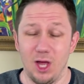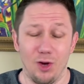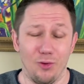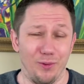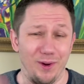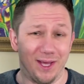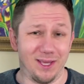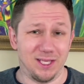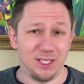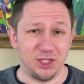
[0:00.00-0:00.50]

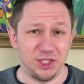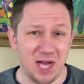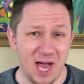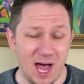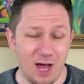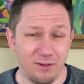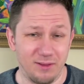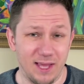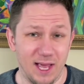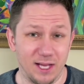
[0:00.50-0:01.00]
We got the
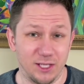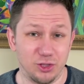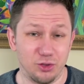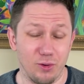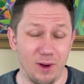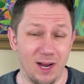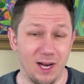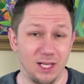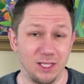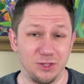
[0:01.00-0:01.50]
child tax
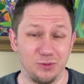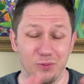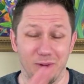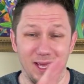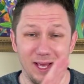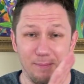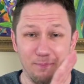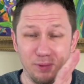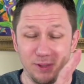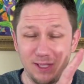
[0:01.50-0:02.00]
credits. We
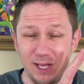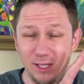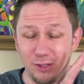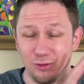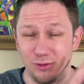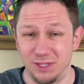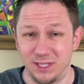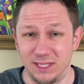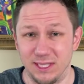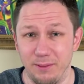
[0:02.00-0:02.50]
got
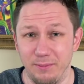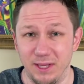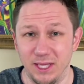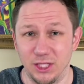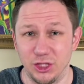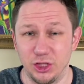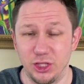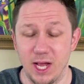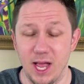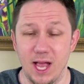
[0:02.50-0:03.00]
potential
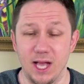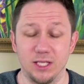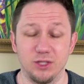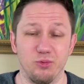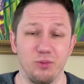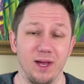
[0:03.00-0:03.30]
stimulus checks.